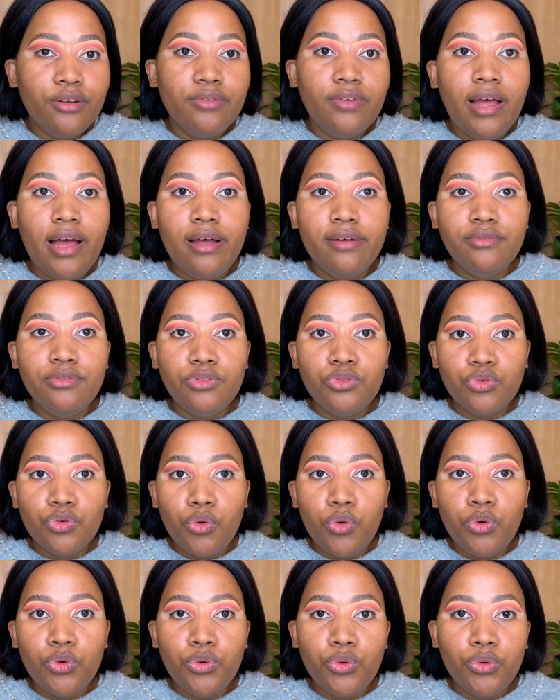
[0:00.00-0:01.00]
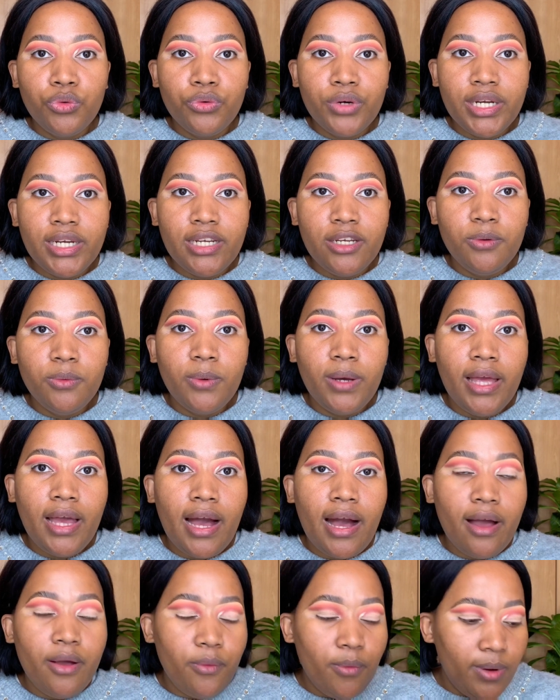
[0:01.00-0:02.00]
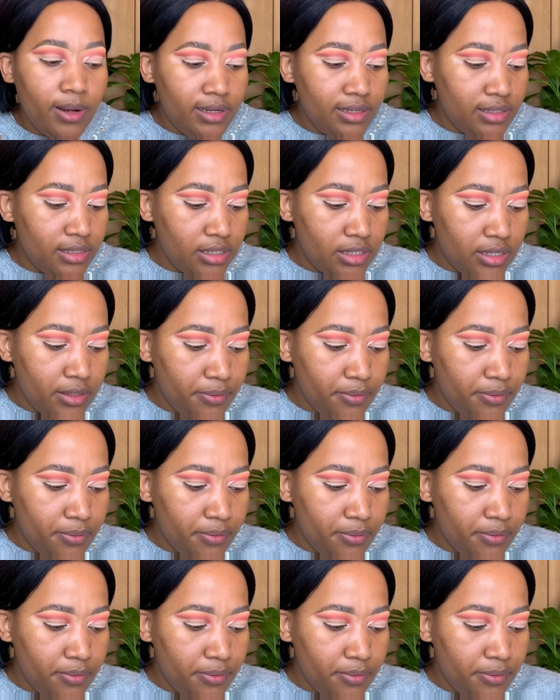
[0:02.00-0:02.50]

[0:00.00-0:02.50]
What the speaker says: have drawn already where I want